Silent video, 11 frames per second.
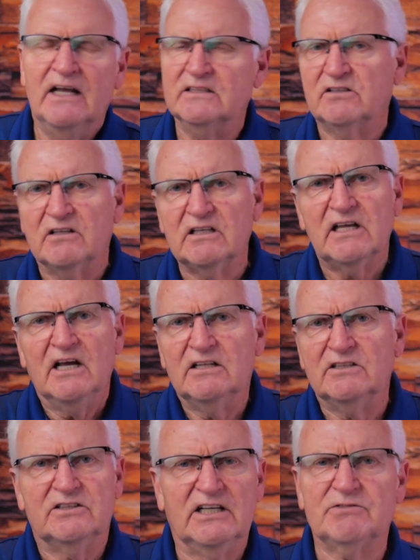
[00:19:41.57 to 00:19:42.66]
And so
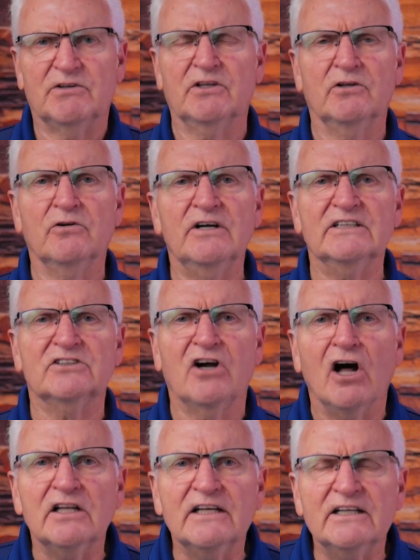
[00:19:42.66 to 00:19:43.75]
that's what the Lord is
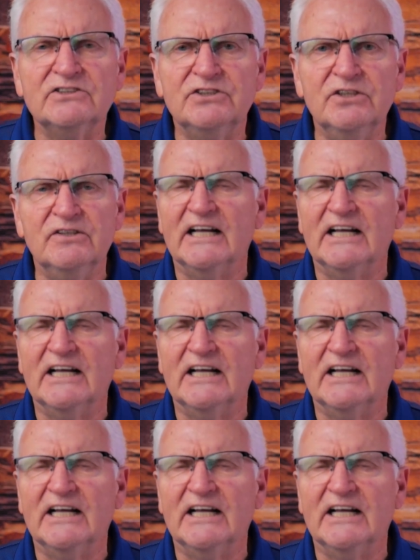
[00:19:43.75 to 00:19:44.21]
calling us to.